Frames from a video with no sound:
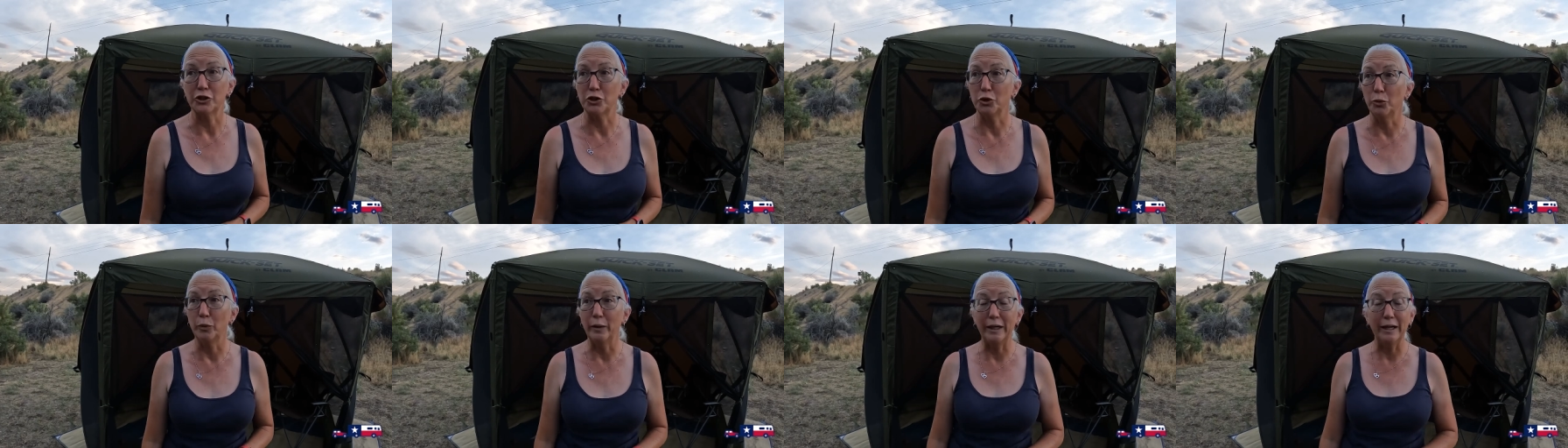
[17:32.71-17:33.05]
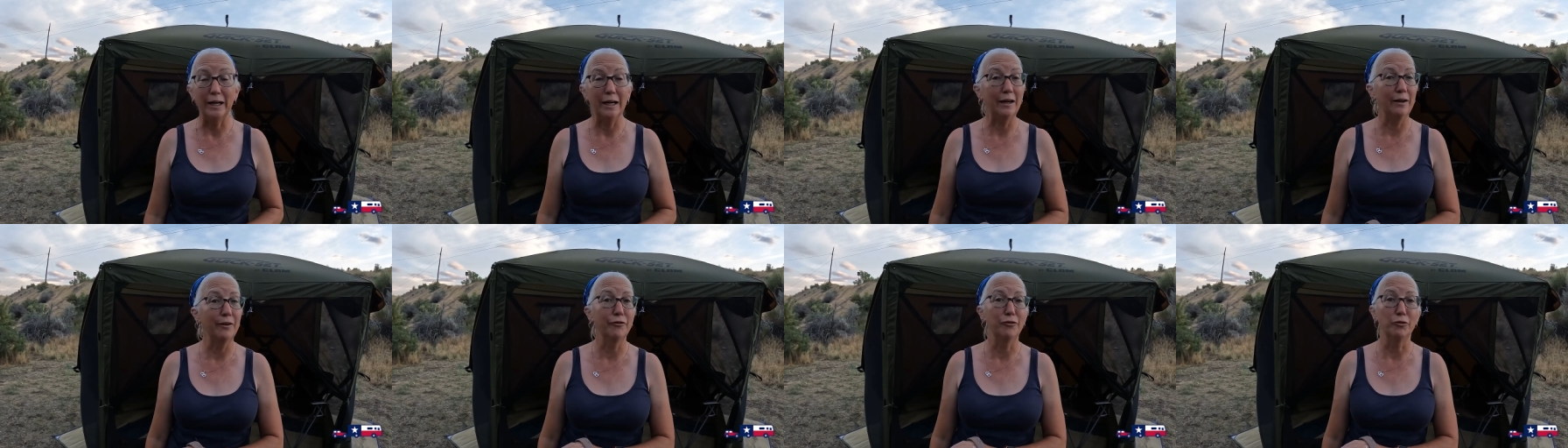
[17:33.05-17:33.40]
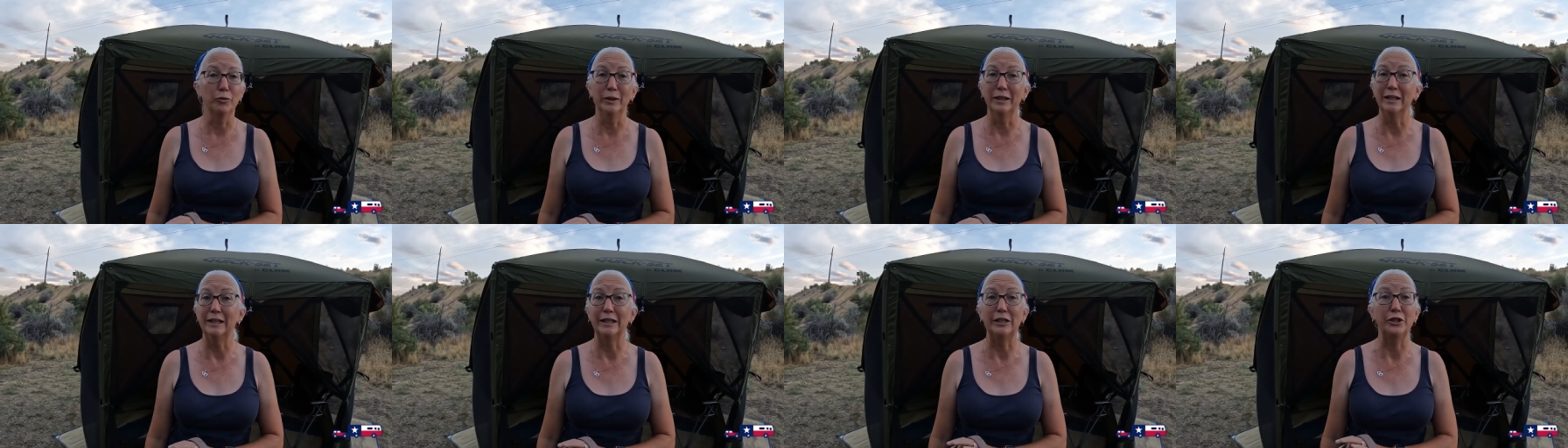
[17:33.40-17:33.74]
So we have
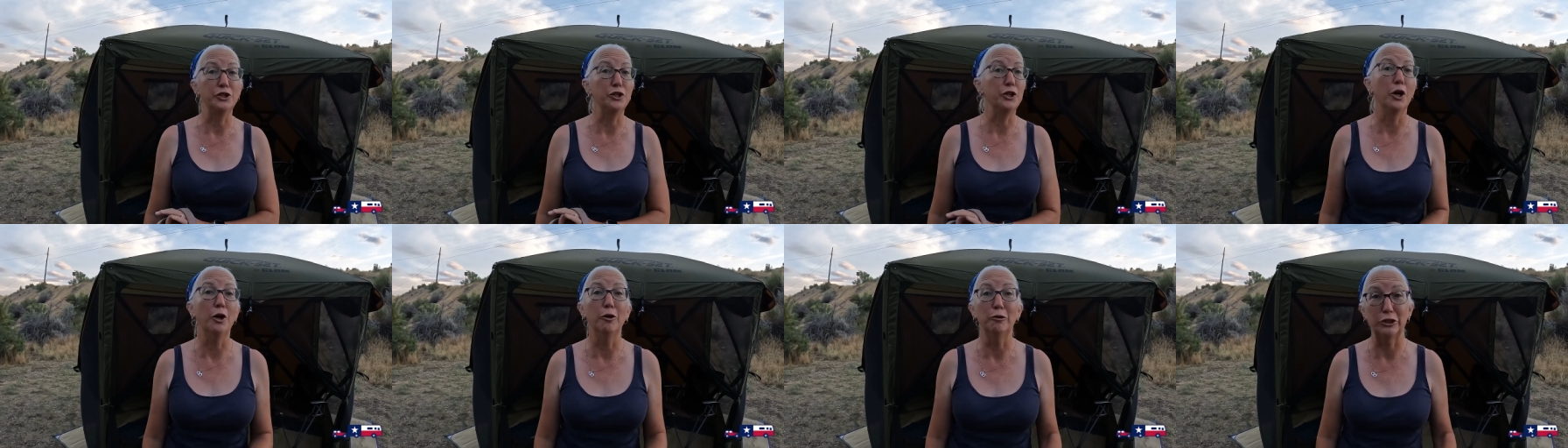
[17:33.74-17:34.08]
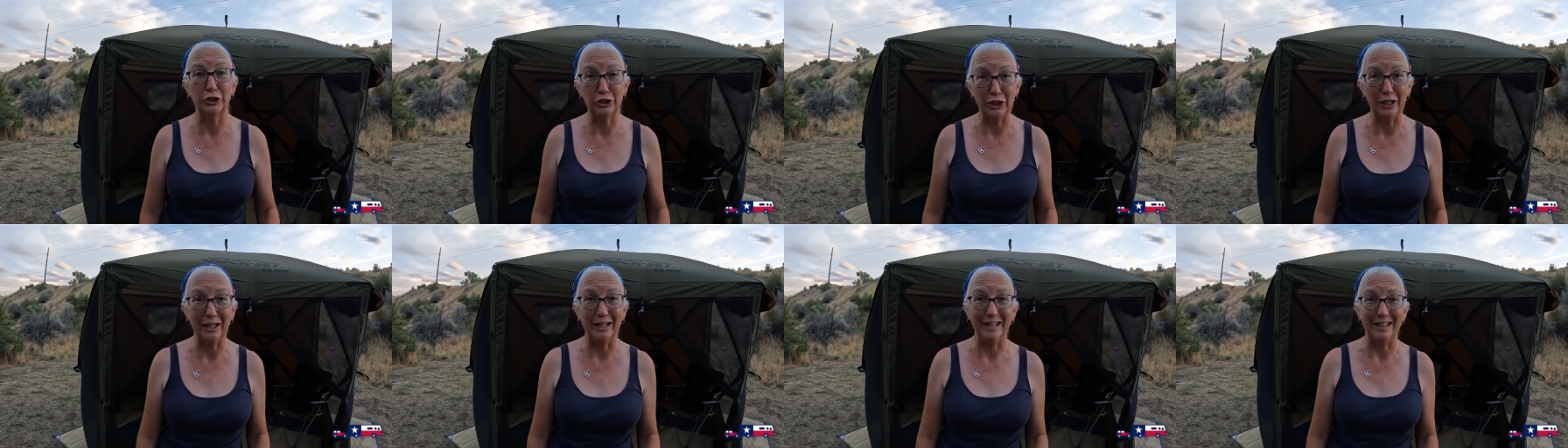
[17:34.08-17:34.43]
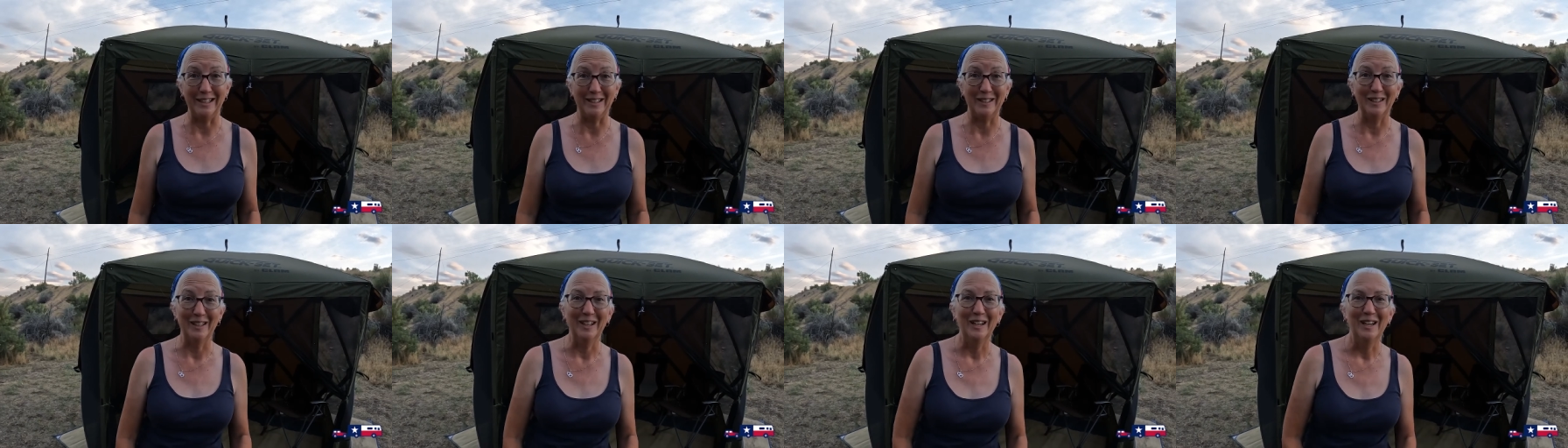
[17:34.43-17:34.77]
really no
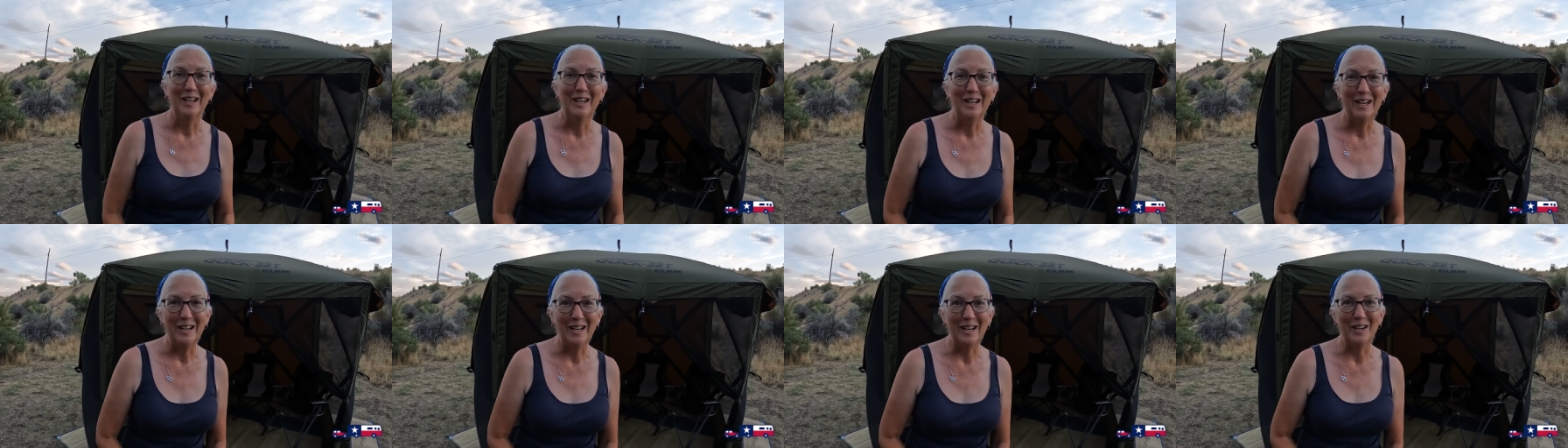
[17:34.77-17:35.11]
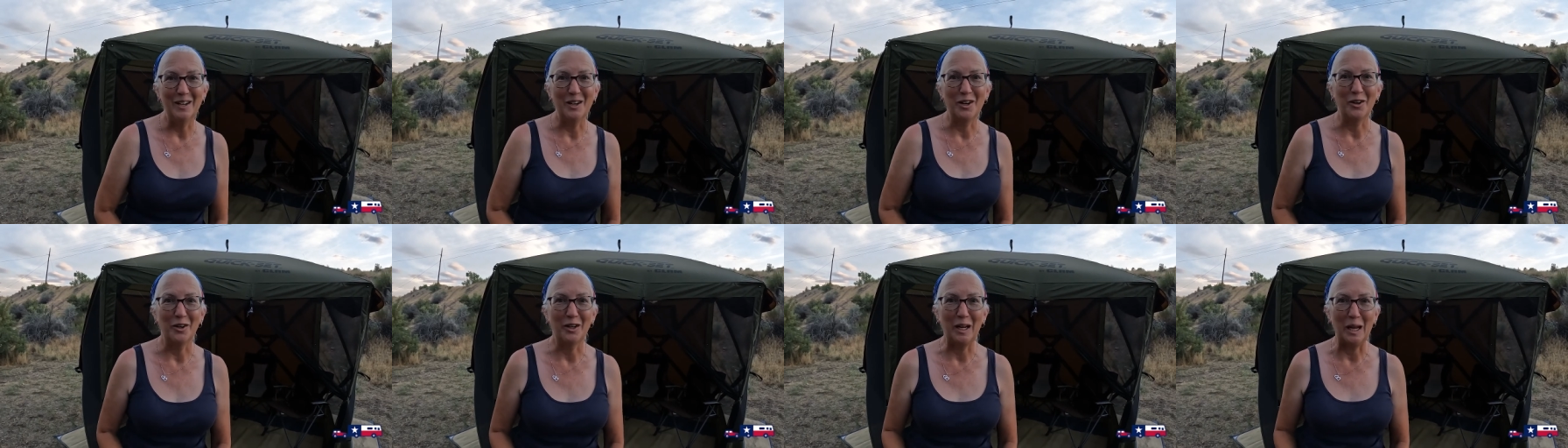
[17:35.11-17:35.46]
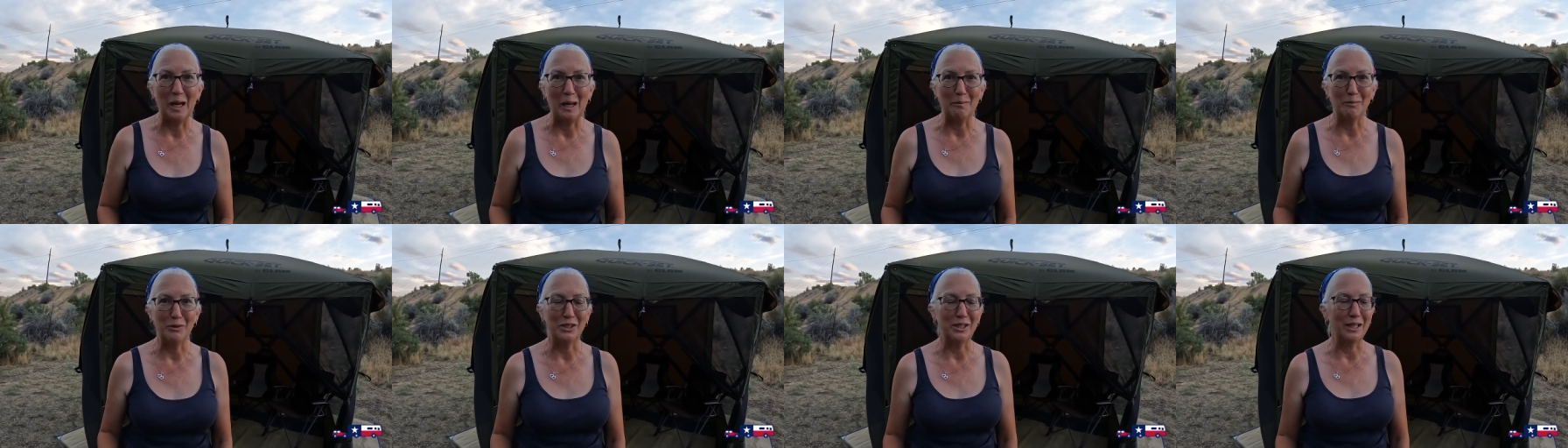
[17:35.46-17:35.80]
shade in our
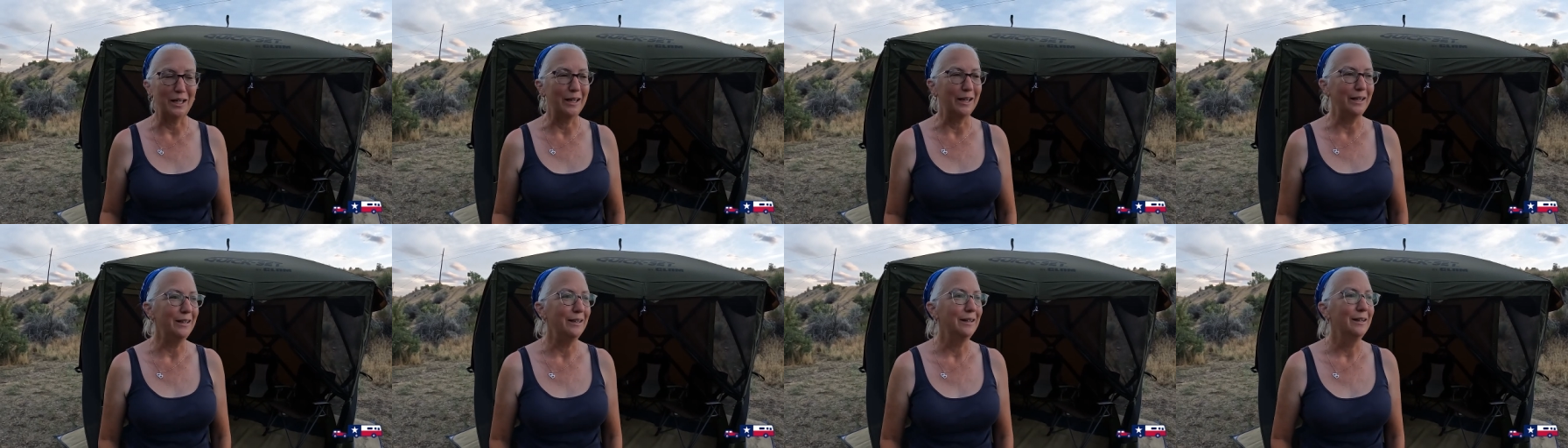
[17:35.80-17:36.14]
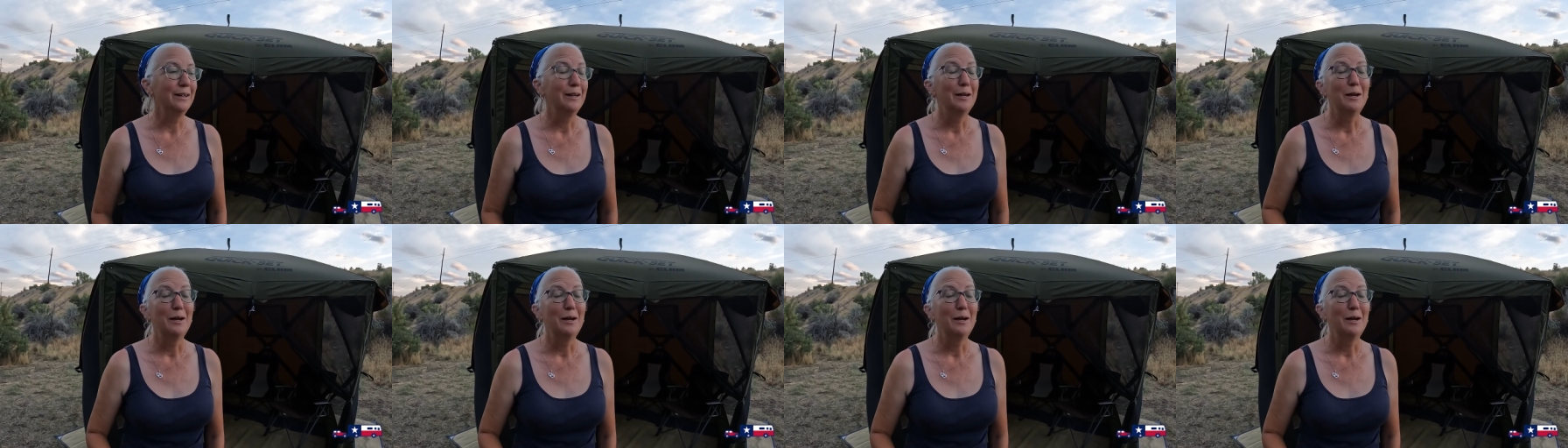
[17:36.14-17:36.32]
campsite